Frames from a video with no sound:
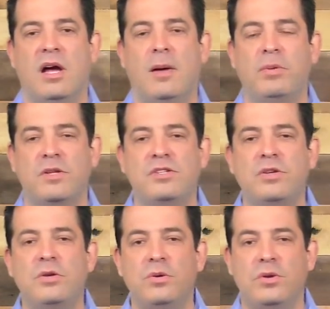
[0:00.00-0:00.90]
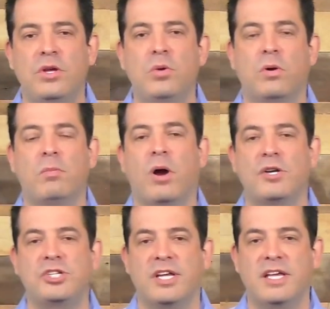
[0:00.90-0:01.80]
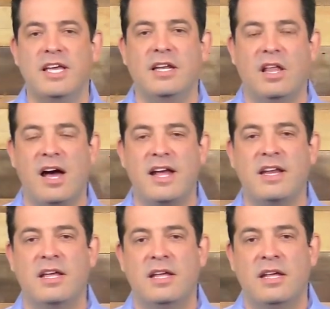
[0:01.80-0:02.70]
a platoon who were marching in line.